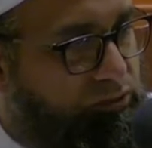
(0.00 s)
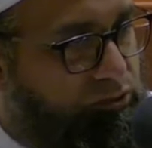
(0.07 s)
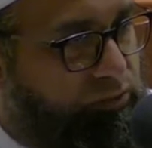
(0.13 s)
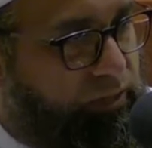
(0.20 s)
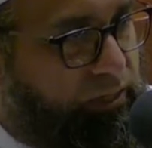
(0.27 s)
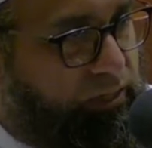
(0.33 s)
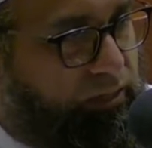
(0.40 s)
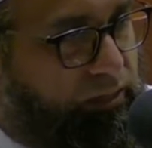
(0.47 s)

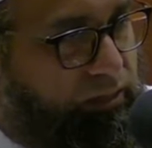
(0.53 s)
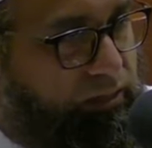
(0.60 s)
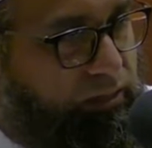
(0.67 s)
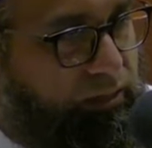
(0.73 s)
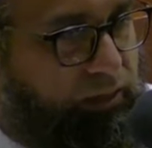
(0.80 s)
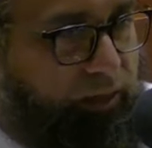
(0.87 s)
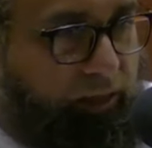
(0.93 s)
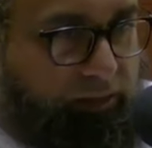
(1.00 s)
astray
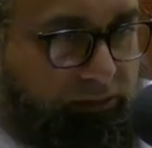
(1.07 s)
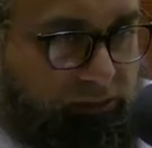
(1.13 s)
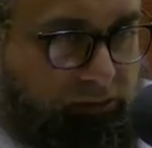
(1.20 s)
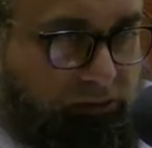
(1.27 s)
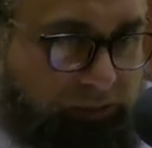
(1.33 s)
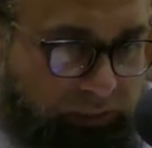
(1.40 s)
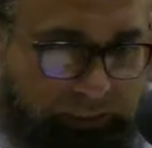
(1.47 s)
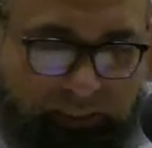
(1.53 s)
and
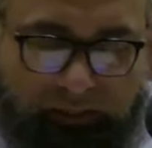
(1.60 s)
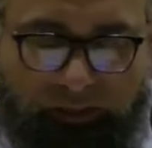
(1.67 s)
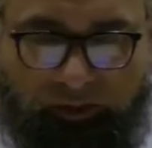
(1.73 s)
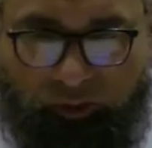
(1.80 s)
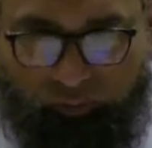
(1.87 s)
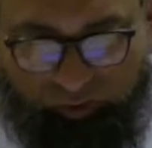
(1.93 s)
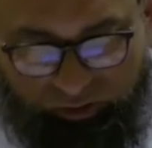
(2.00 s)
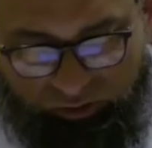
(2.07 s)
lead the
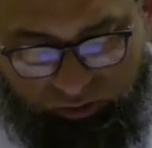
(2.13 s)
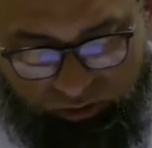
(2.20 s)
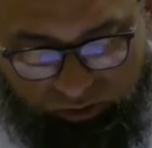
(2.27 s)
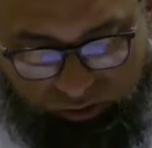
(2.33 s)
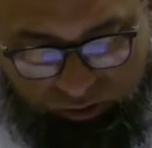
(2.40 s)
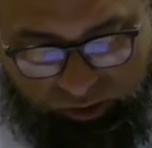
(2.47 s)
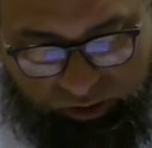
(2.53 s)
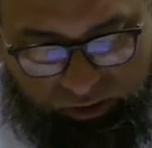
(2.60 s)
humans to
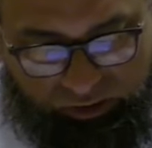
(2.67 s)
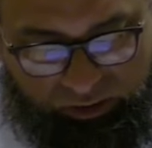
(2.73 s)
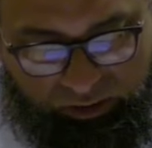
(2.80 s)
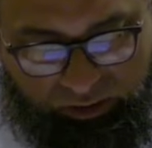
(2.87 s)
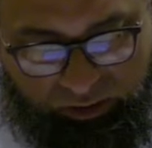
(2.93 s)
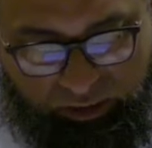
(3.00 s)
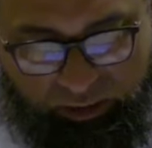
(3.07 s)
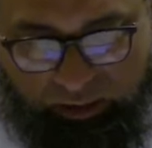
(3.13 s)
destruction,
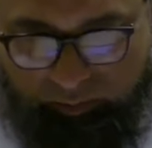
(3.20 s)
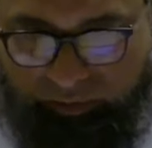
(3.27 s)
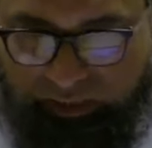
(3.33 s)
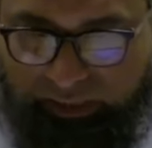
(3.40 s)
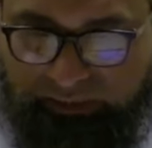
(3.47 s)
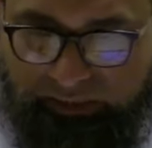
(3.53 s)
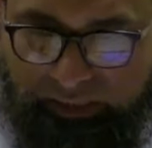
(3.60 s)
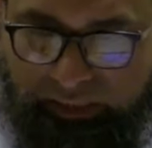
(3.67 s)
because